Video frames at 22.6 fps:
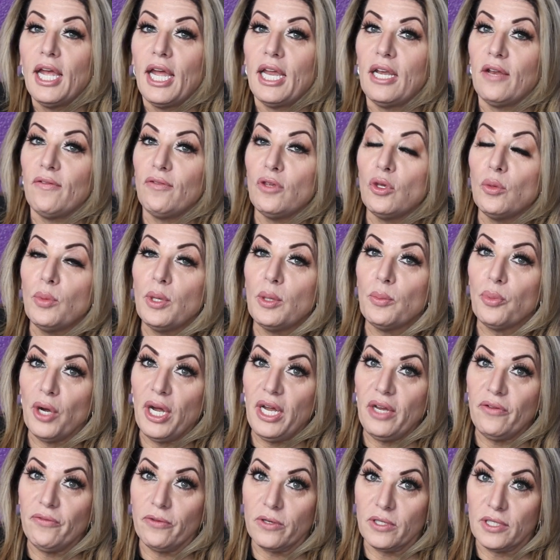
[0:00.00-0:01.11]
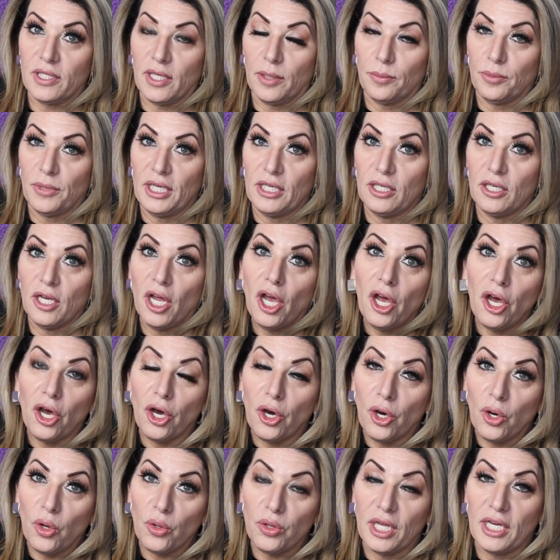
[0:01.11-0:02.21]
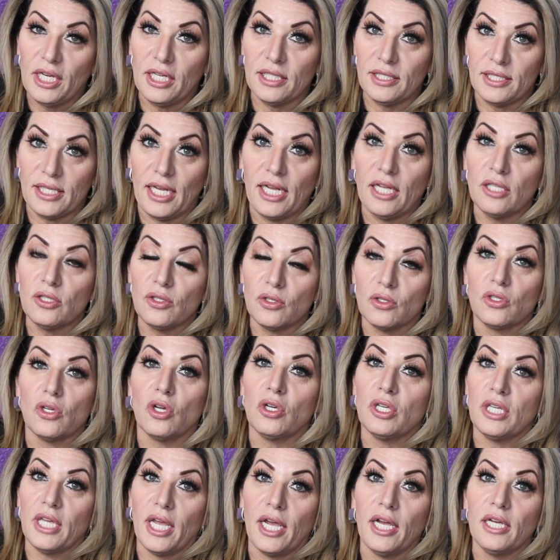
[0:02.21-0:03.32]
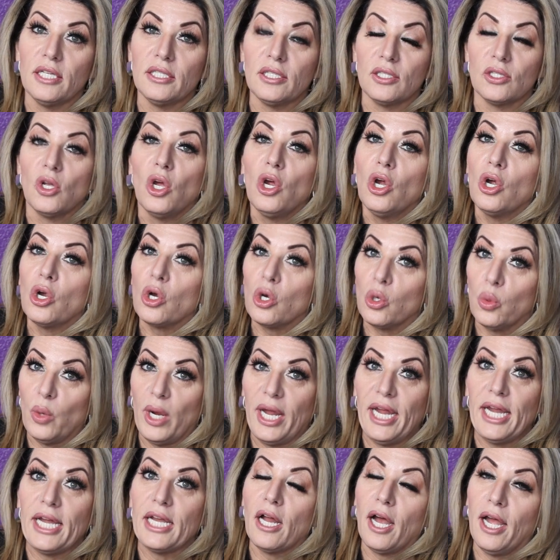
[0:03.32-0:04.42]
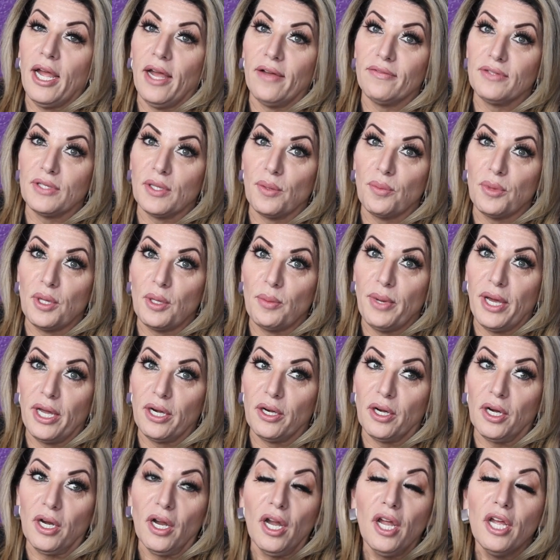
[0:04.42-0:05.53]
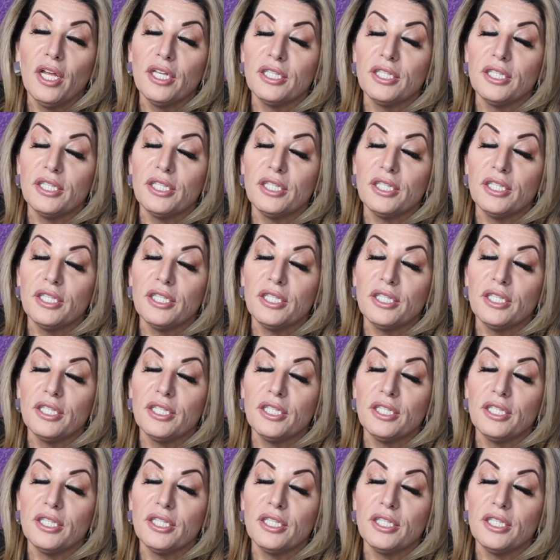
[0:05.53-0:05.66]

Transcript: And if you've been praying for something, know that his answers are yes, or wait, I have something better.